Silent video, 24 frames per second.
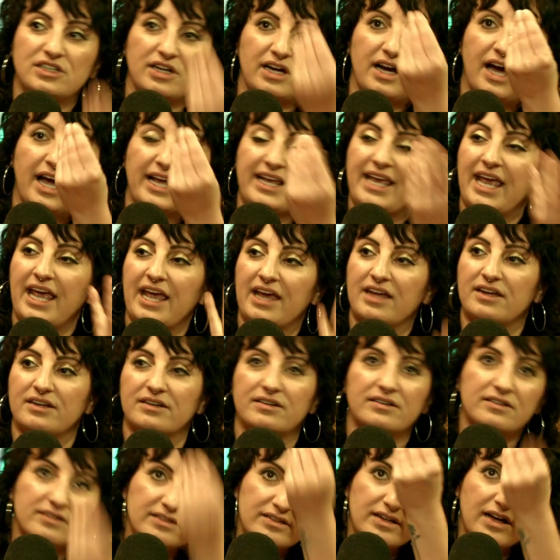I can't.
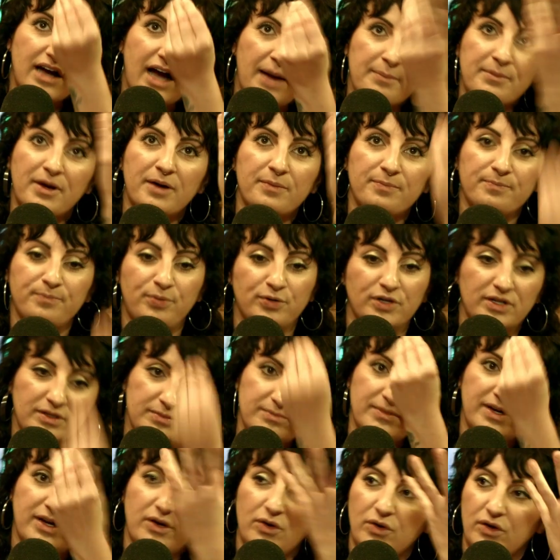I'm not putting
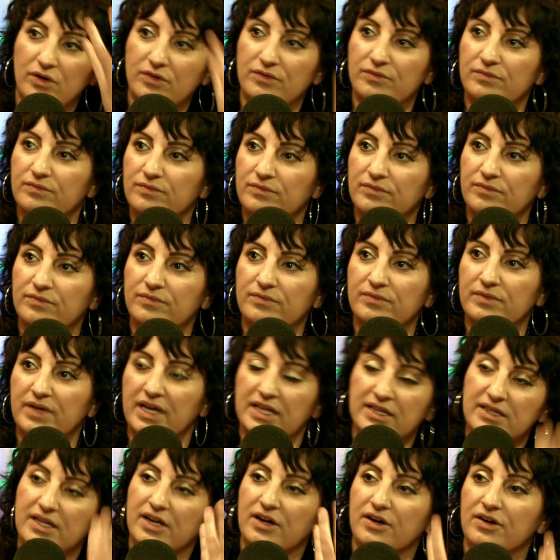my whole
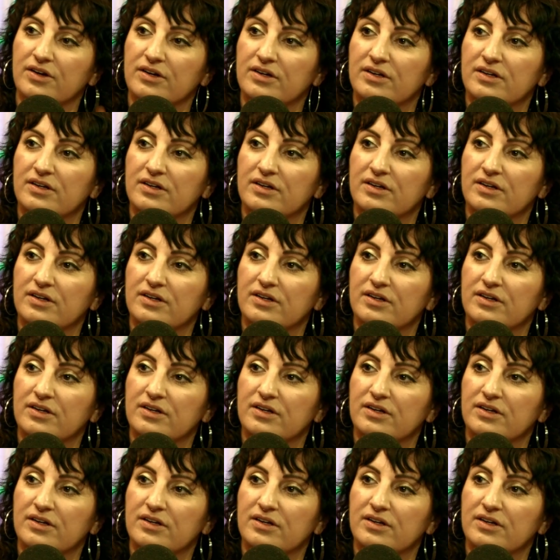in there.